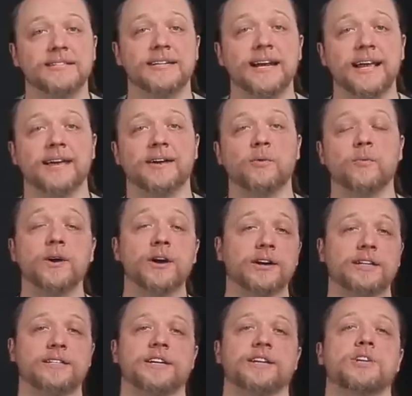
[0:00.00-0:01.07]
Today, we are going
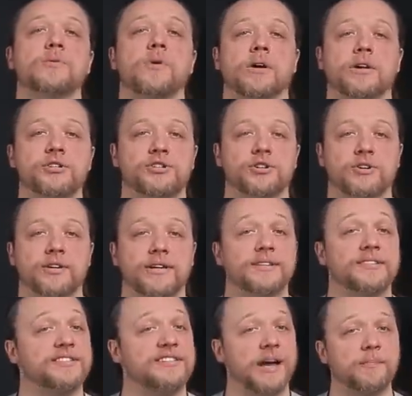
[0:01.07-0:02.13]
to take you on a journey
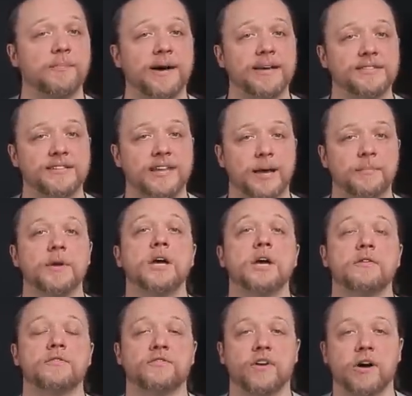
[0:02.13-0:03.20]
step by step
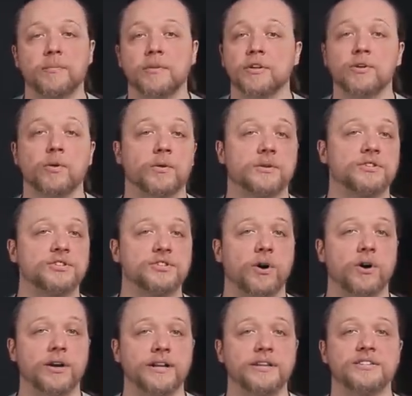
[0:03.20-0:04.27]
from your
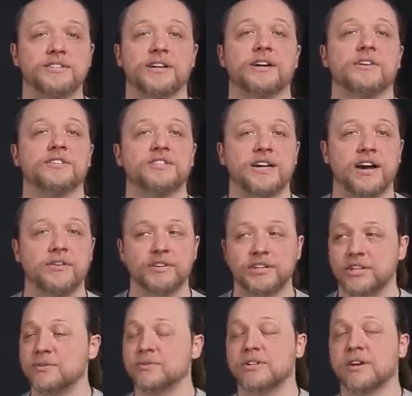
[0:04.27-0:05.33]
starting snare sound that
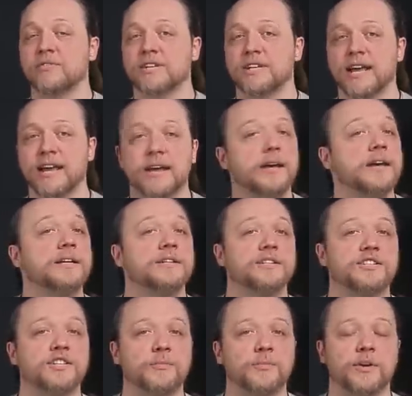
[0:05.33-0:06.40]
you use every day to
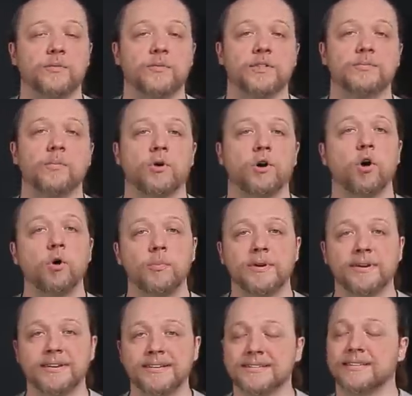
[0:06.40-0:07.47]
something with more
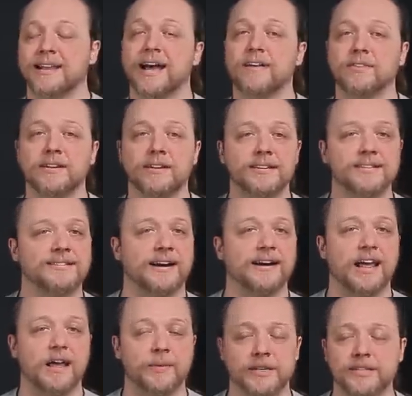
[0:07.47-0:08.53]
openness, liveliness,
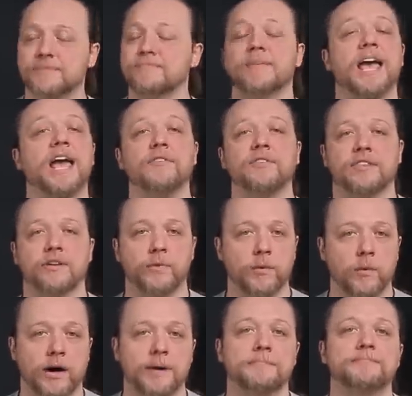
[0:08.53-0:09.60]
dynamics, everything we
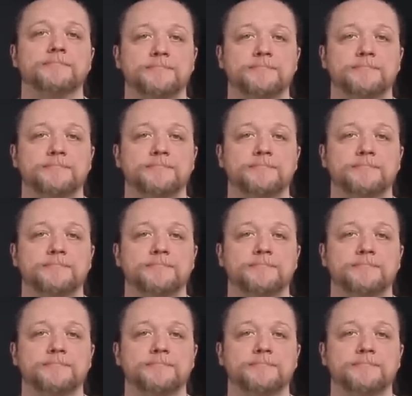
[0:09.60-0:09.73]
want.